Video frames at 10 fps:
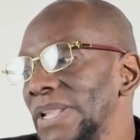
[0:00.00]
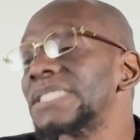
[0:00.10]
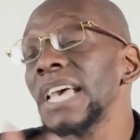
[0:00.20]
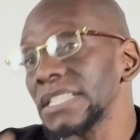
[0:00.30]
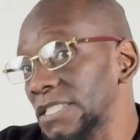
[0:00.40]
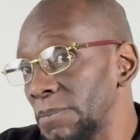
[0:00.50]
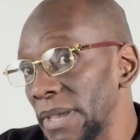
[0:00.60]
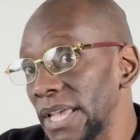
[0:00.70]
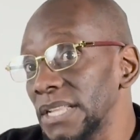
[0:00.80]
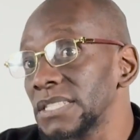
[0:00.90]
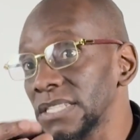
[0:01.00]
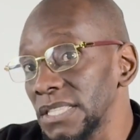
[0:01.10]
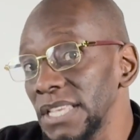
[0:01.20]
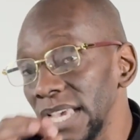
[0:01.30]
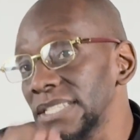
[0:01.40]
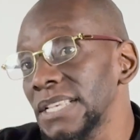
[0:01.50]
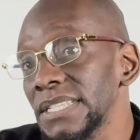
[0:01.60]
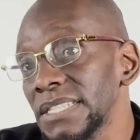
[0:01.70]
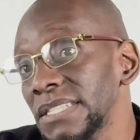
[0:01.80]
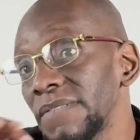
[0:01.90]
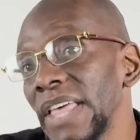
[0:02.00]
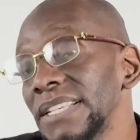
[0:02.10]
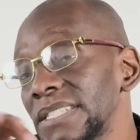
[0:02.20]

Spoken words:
testament to the existence of that